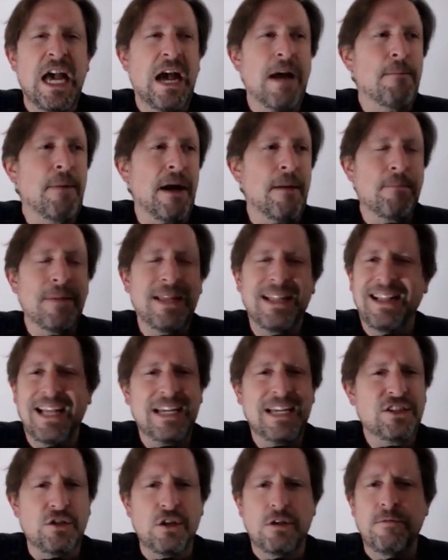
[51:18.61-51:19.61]
about Middle
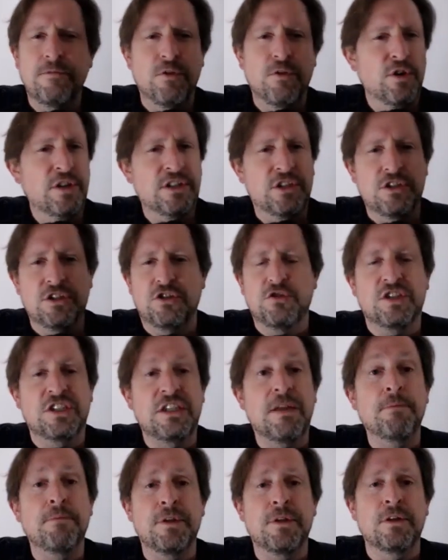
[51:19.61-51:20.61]
Eastern voices or
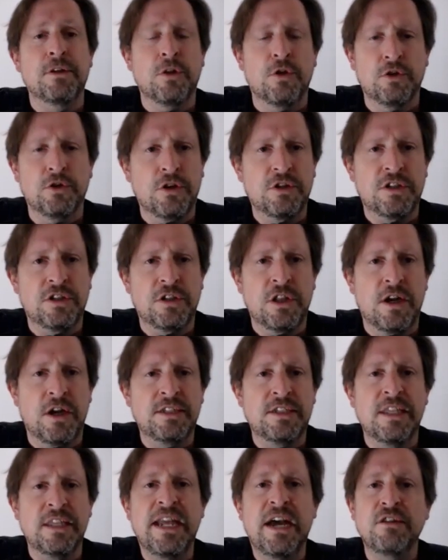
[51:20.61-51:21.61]
something along those
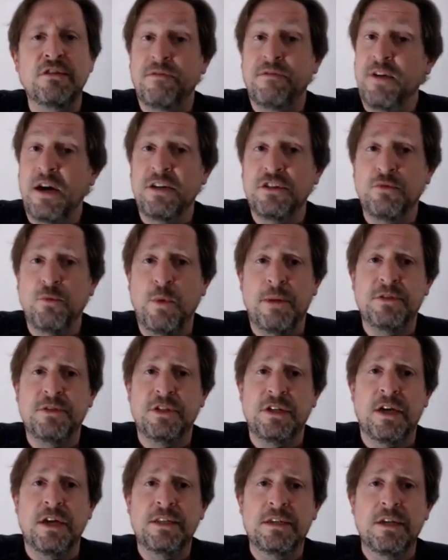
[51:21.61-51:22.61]
lines, a now defunct
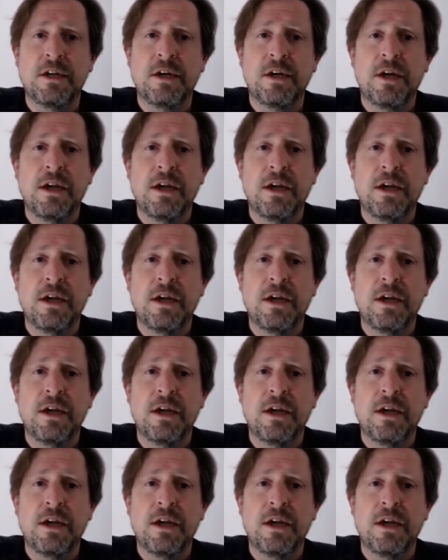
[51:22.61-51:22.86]
website.